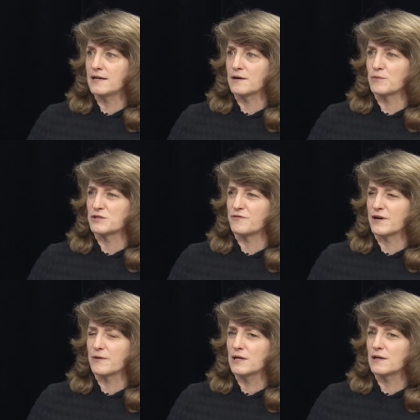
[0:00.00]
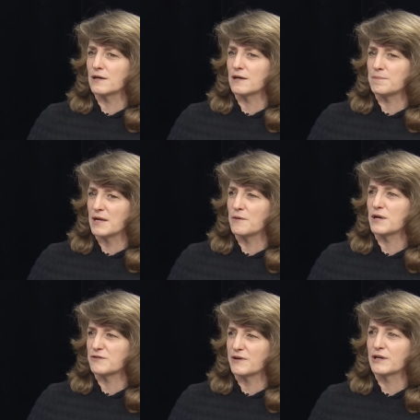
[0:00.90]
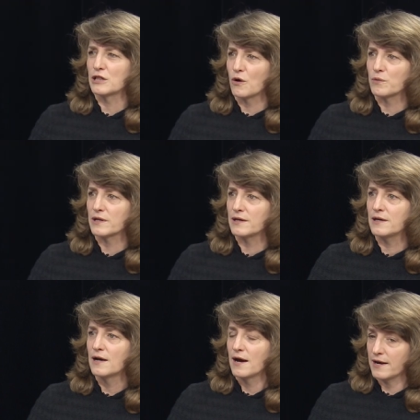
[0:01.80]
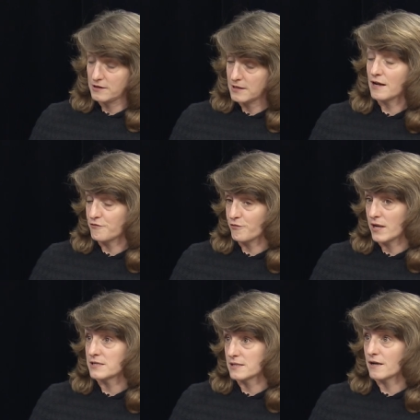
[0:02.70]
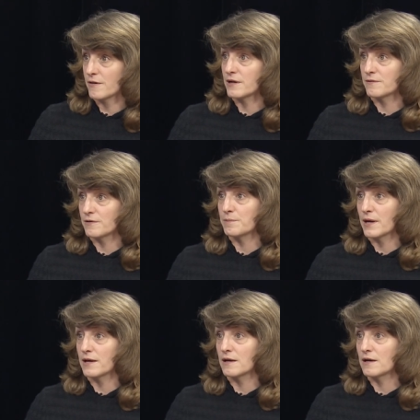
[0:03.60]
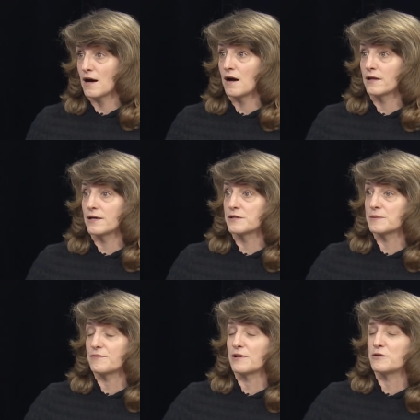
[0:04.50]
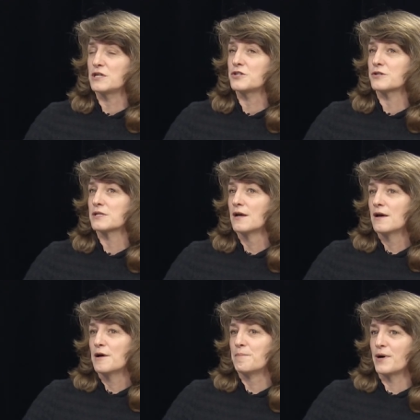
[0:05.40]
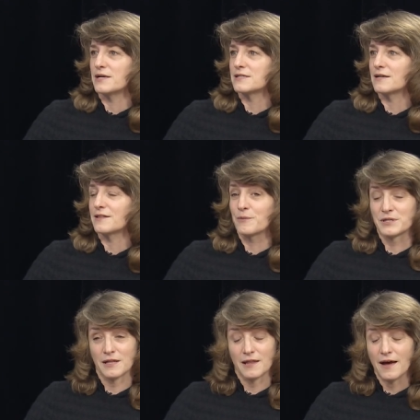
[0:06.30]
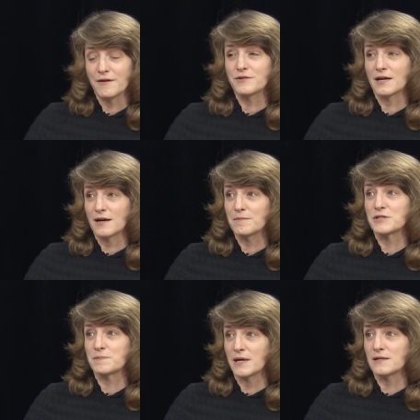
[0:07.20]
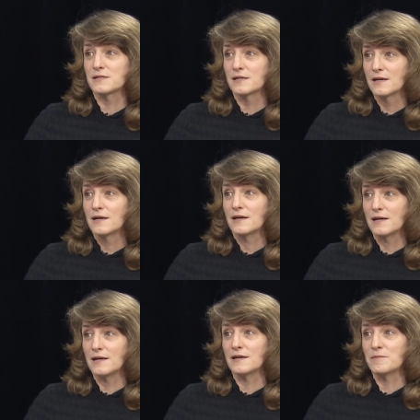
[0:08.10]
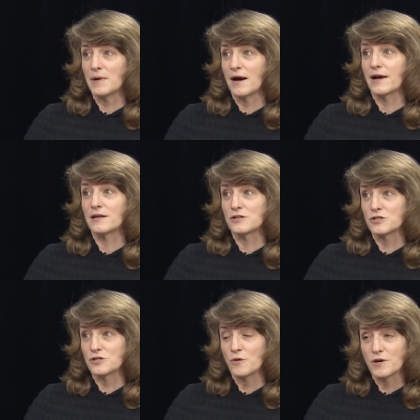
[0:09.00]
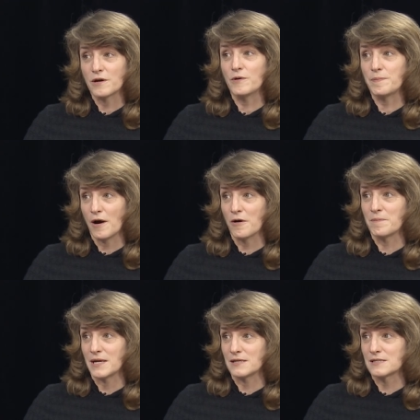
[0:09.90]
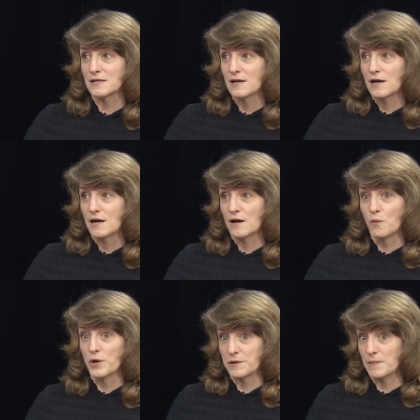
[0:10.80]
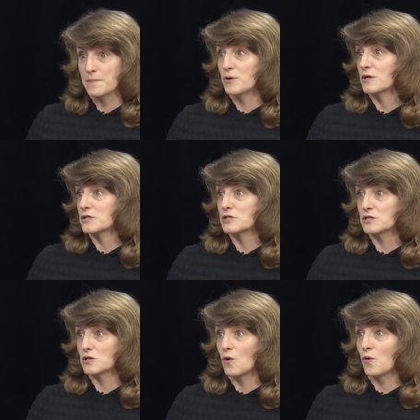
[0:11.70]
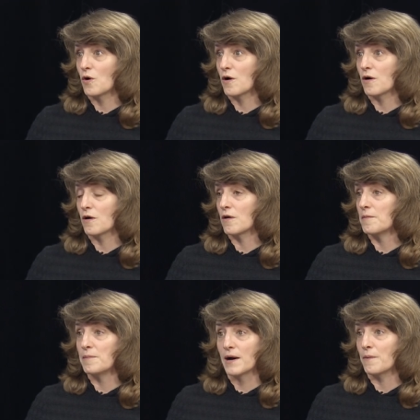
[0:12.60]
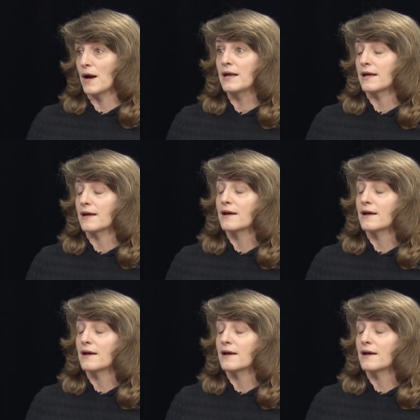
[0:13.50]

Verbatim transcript: It was very, in many ways, very lonely. I did have friends there and my colleagues, my fellow teachers, but there was a lot of time spent in my Tokyo apartment with my books or my writing.